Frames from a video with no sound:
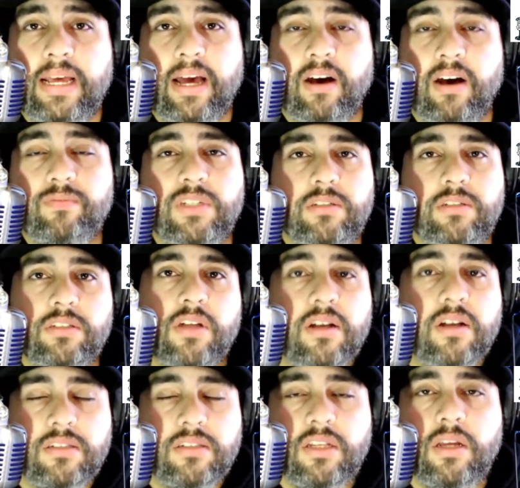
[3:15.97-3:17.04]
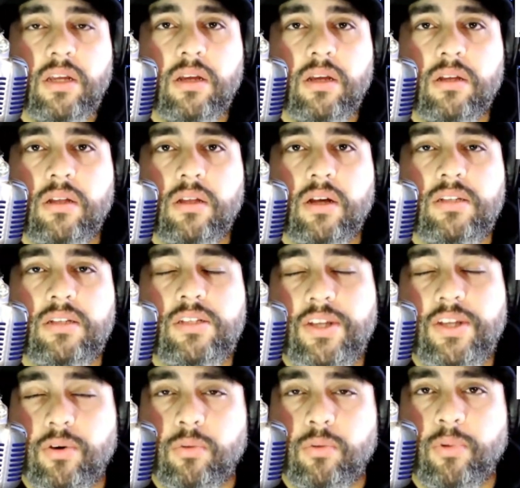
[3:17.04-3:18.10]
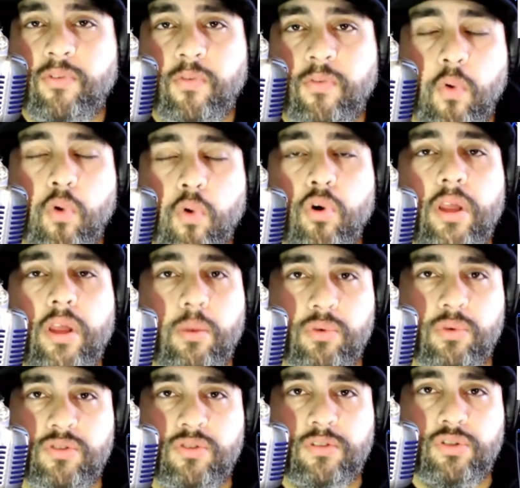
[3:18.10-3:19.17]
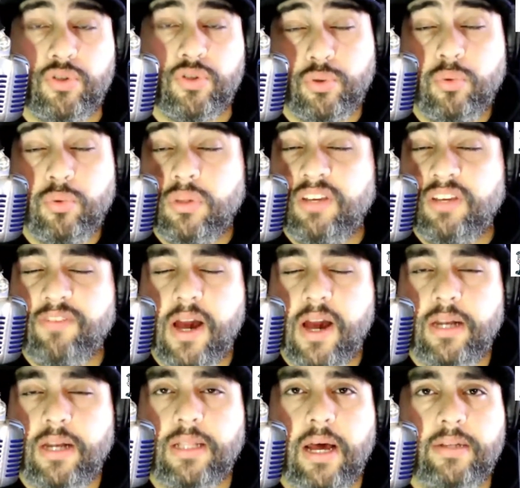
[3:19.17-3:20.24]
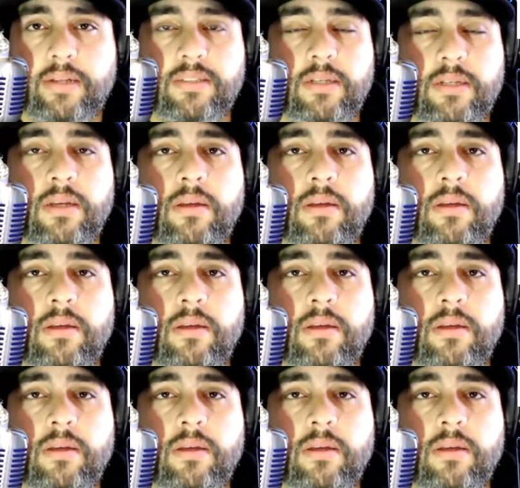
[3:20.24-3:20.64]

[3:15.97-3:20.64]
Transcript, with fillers: of discussing a deal before it was truly finalized.